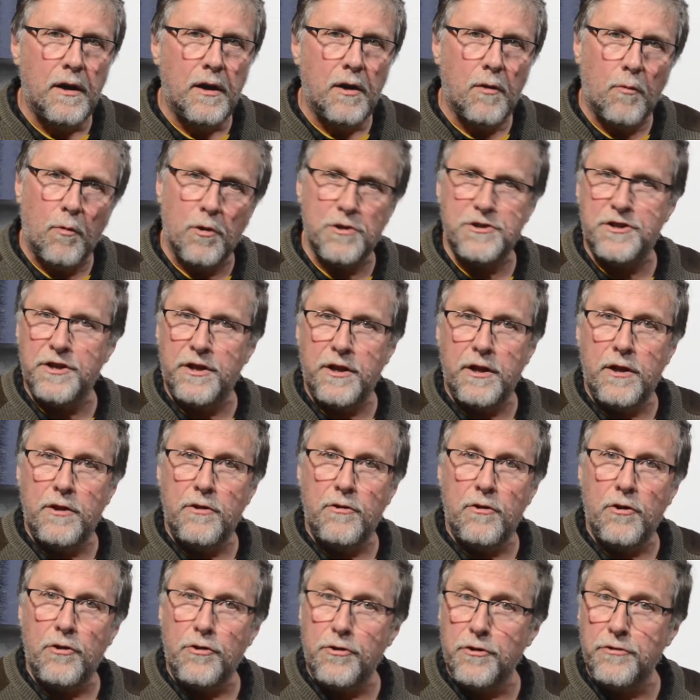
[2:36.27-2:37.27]
Was it in
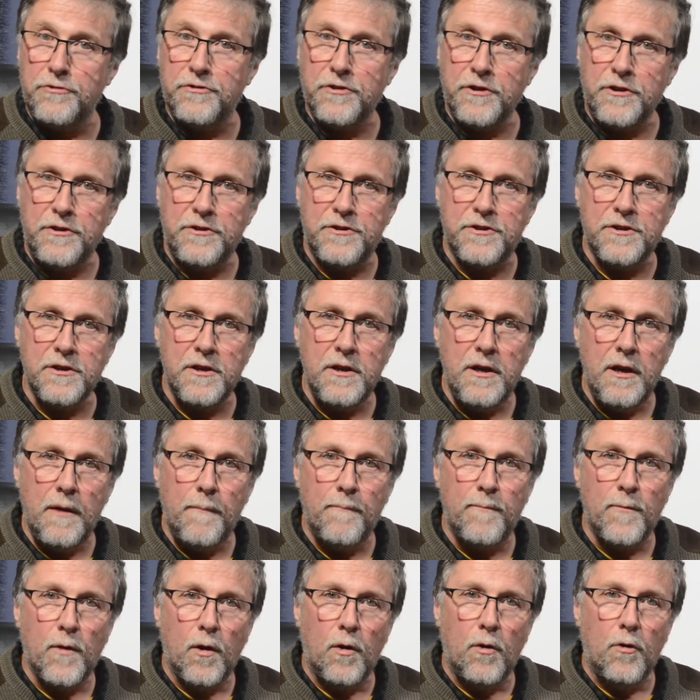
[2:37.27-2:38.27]
UTC
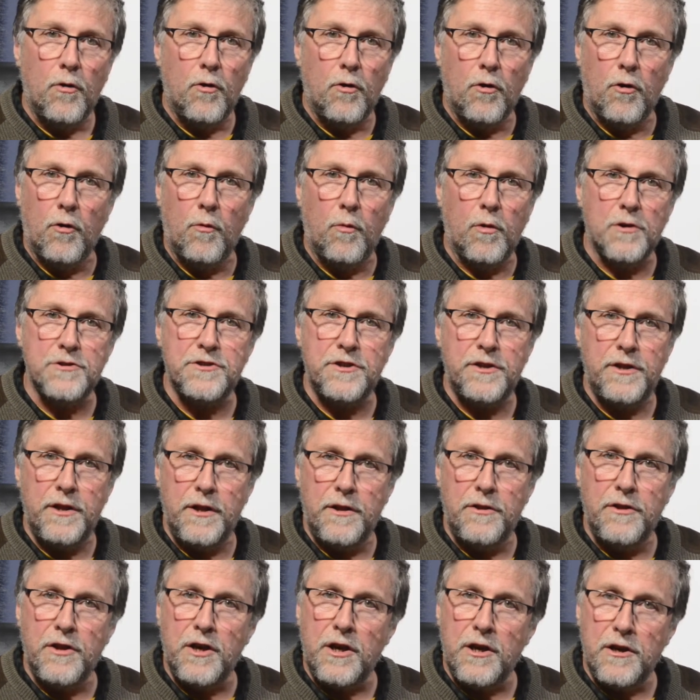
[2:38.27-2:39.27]
or was it
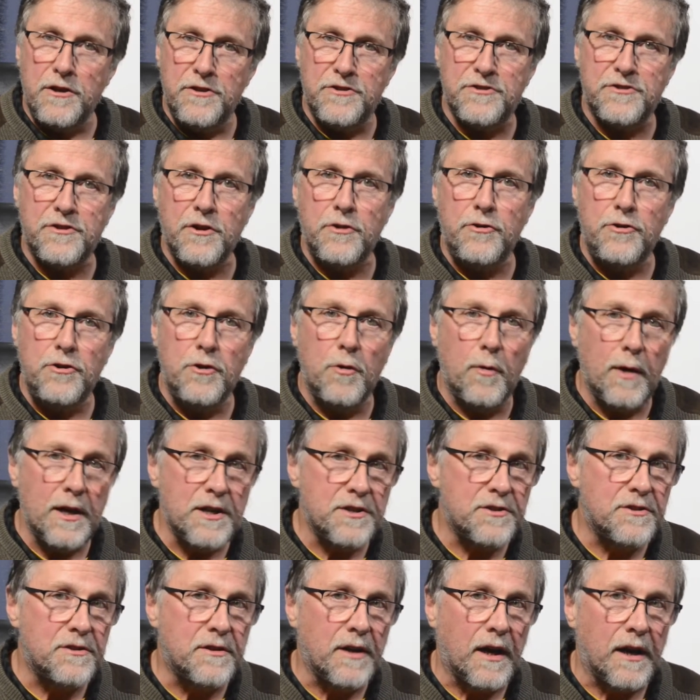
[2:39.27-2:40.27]
in the Eastern
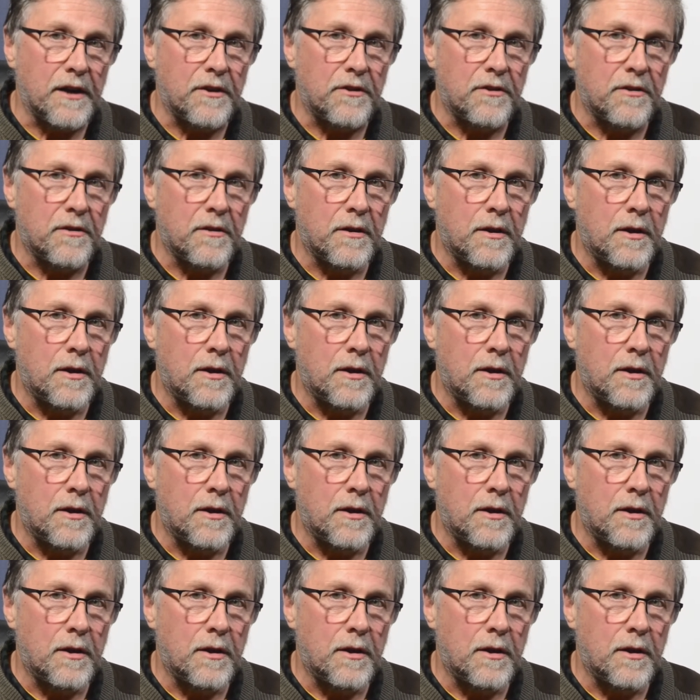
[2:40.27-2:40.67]
US date?